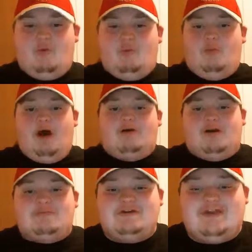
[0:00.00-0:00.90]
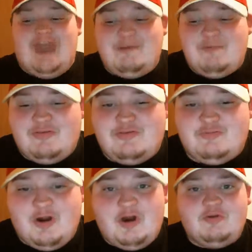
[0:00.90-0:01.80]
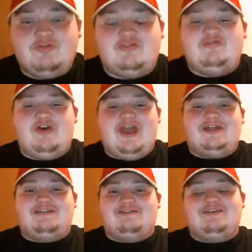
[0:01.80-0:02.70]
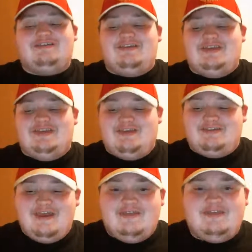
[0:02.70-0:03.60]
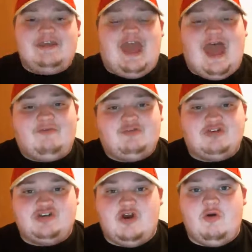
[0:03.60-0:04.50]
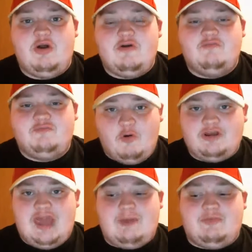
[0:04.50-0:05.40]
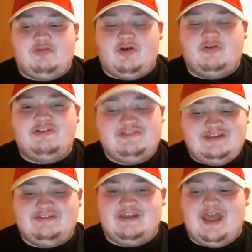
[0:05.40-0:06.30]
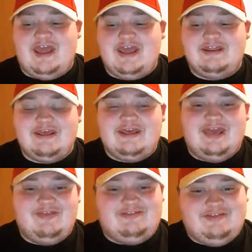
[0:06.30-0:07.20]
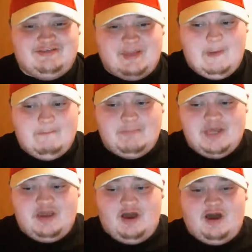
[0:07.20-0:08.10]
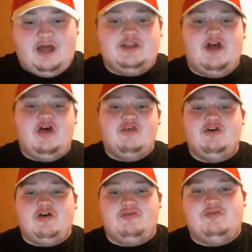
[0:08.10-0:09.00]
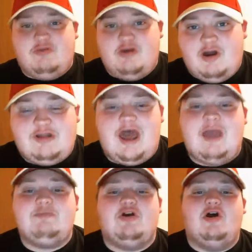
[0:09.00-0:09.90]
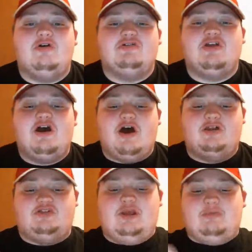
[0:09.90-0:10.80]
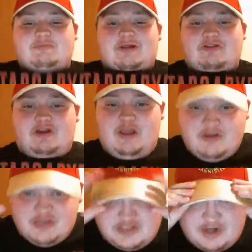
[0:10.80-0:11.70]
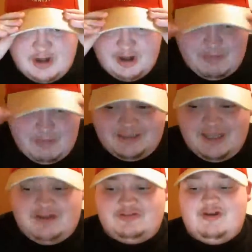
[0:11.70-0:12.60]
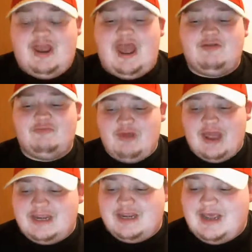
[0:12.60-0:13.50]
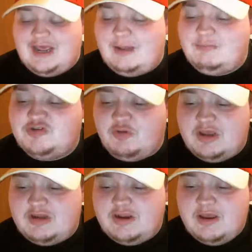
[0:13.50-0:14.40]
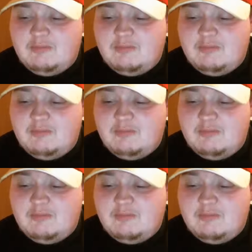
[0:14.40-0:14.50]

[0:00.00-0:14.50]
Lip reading: Welcome, Game of Thrones fans. This is the after show for Game of Thrones Season 8, and this is Beyond the Throne. I'm your host, Hunter Chambless, my Targaryen shirt, my Lannister hat ready, and I'm joined